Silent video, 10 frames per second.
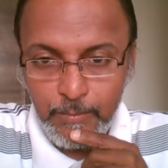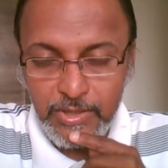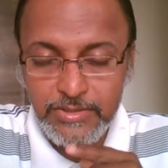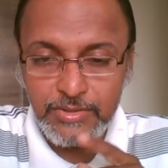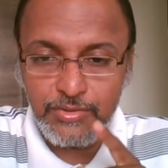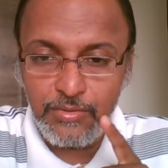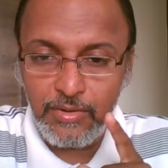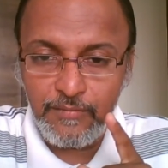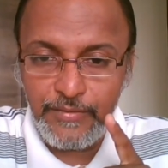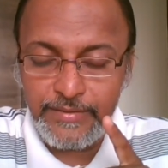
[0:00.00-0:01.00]
Person should
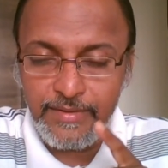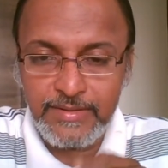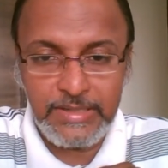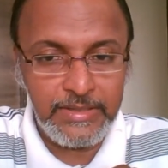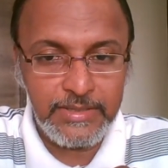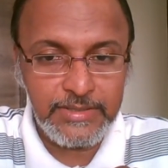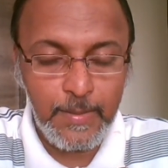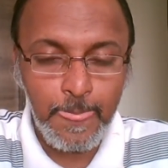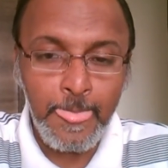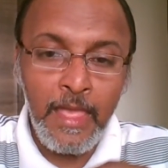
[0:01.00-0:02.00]
not face the sun dasha.